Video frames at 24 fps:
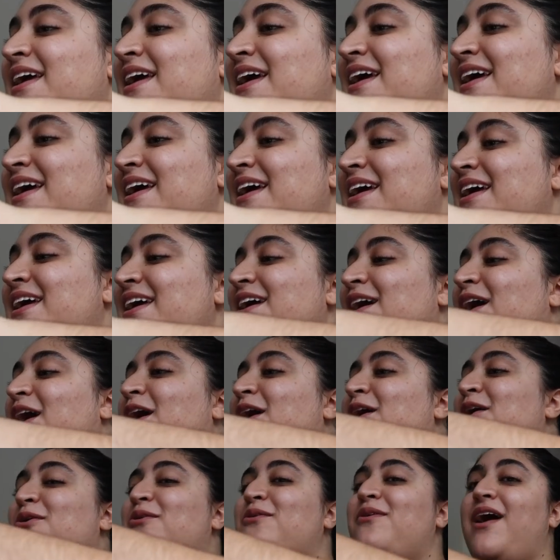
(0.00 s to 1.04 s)
Hee hee hee.
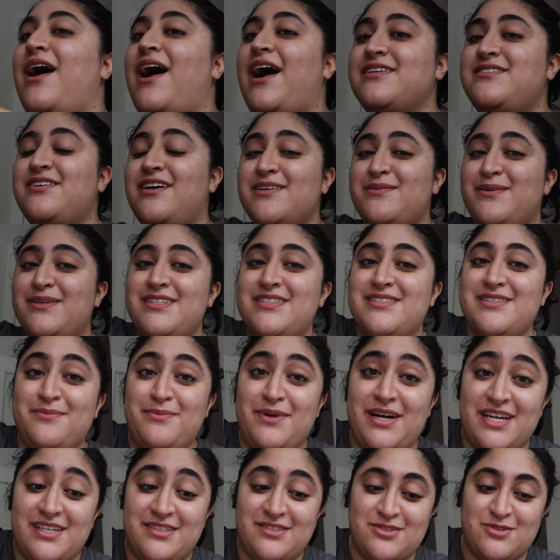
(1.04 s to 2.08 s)
Oh, I talked about this on
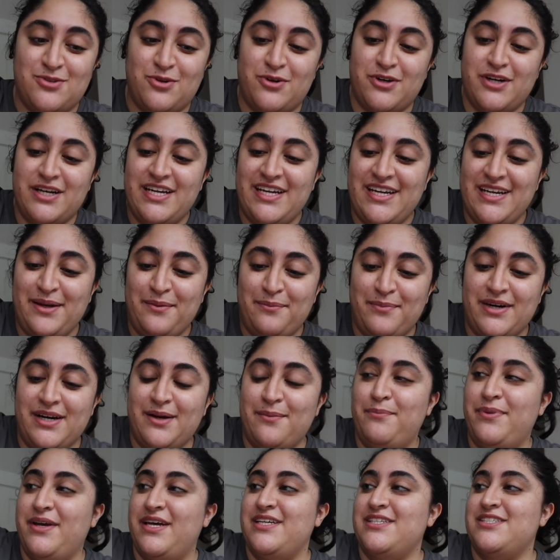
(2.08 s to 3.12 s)
my story,
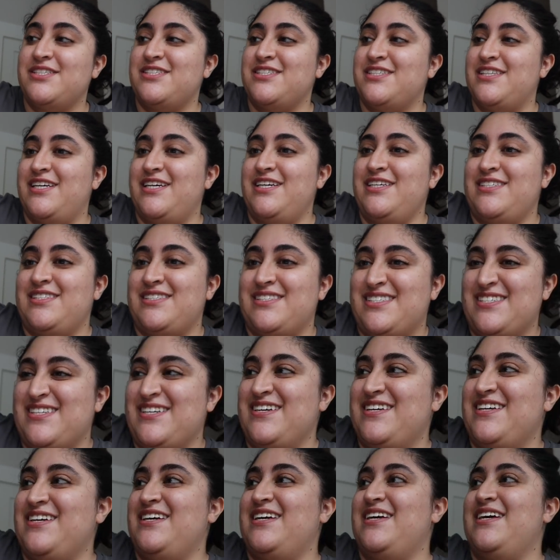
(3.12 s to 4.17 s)
but bitch, this.
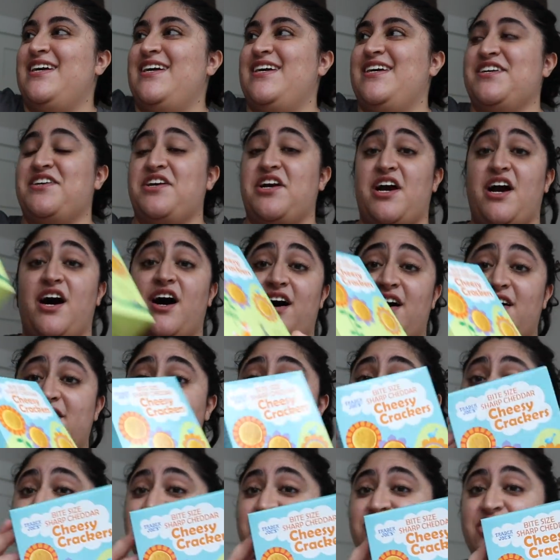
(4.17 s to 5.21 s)
Yeah,
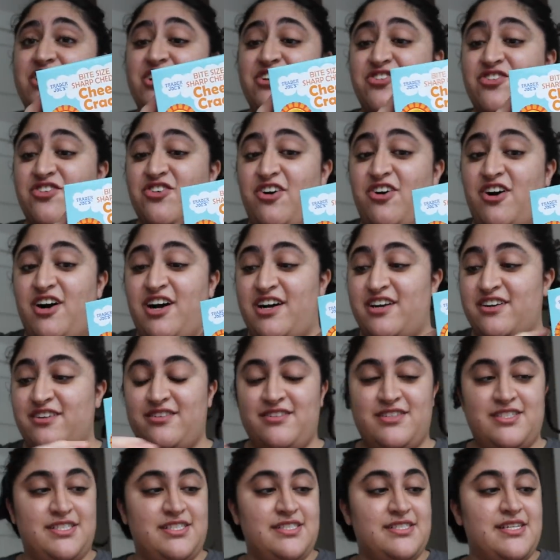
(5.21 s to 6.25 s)
this shirt is good.
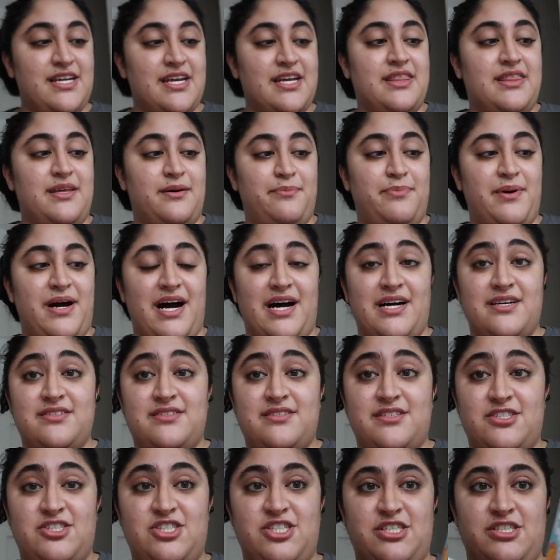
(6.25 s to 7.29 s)
This is like the best,
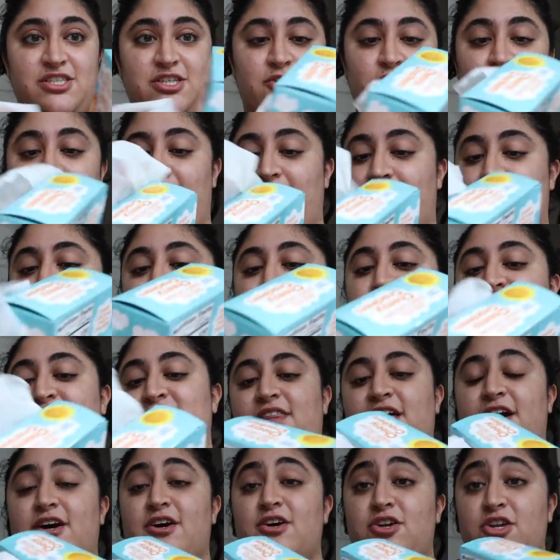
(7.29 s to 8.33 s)
the cheesy crackers.
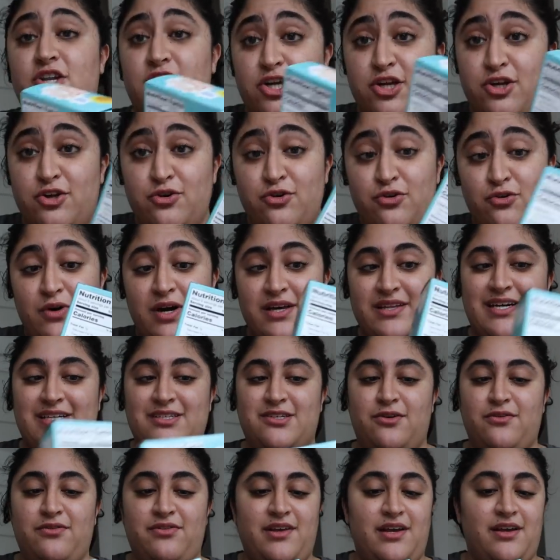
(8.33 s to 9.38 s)
They're new, and I
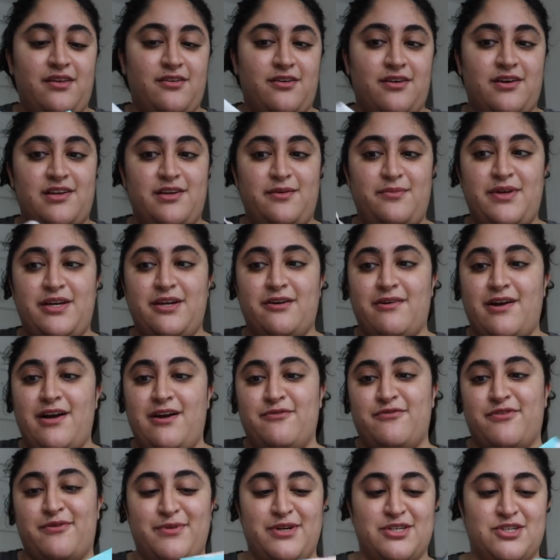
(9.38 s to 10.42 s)
don't think they're gonna be
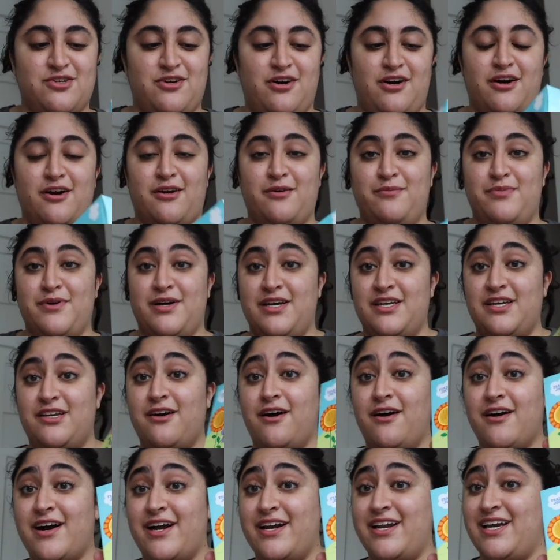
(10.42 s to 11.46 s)
around for much longer, but
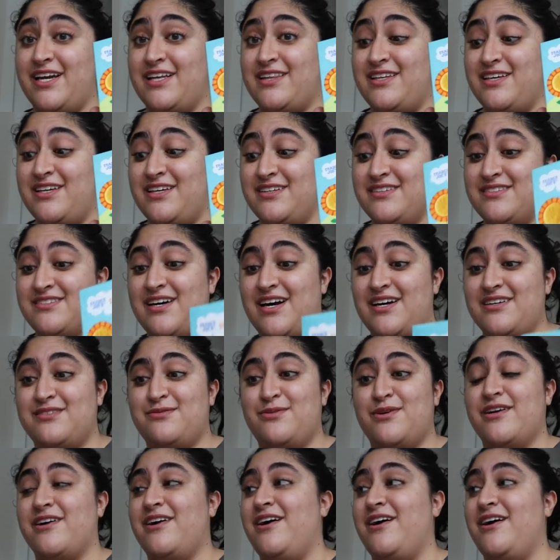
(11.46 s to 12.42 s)
y'all gotta get these. I swear to